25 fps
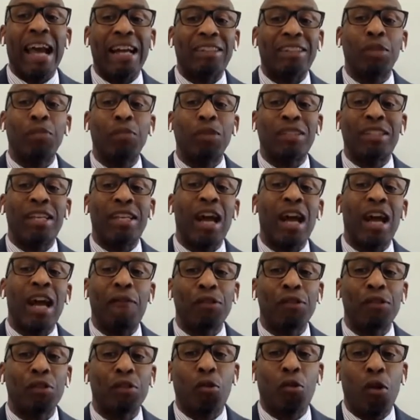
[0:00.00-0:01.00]
He actually was
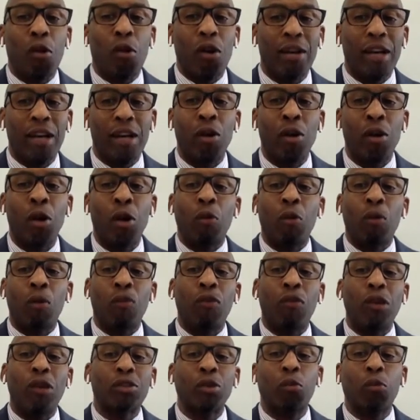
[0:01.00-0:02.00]
the offensive coordinator
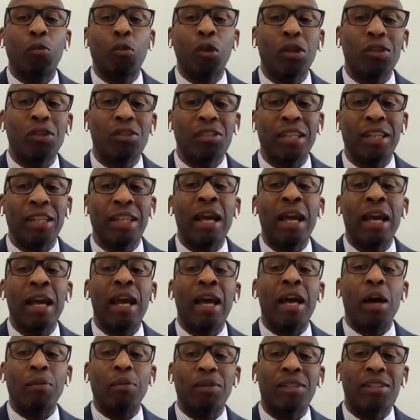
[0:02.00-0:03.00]
when Russell
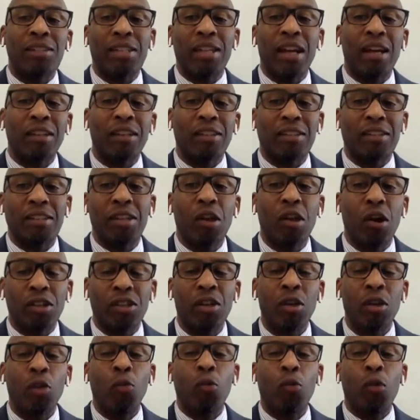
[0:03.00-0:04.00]
Wilson helped the Seattle
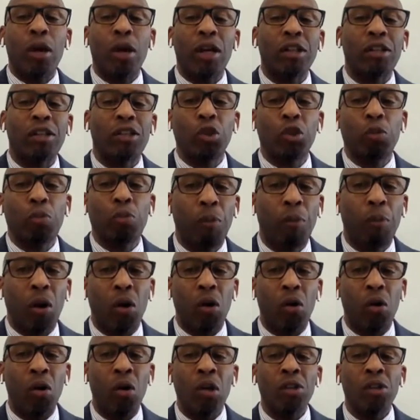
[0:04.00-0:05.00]
Seahawks win a
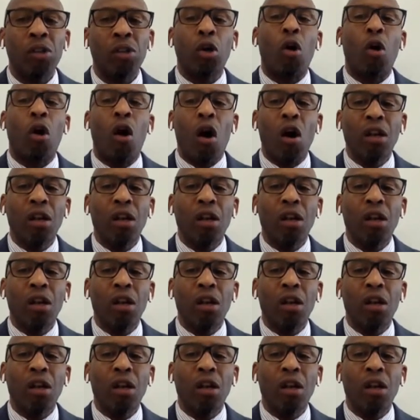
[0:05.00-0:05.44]
Super Bowl.